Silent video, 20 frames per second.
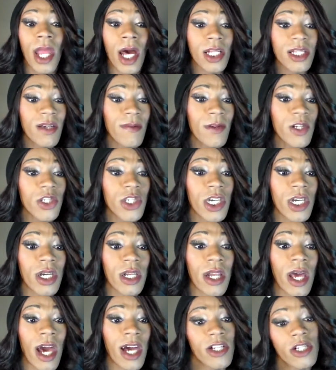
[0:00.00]
Not to
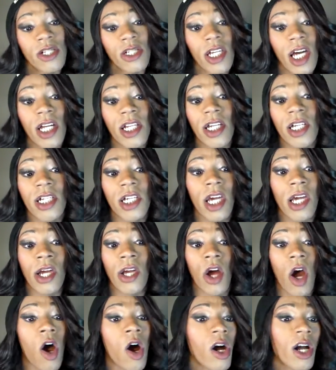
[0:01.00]
mention, I just got done
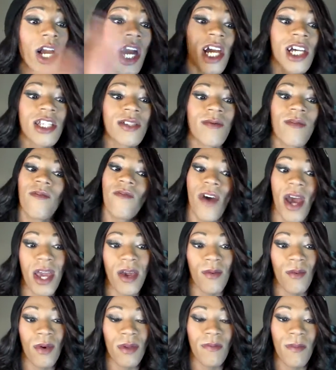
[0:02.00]
getting in all kinds of
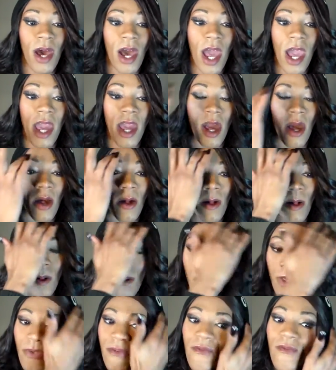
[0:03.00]
fight with my
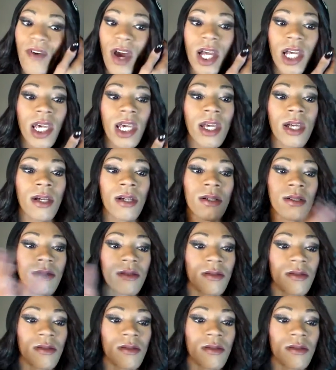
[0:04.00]
fucking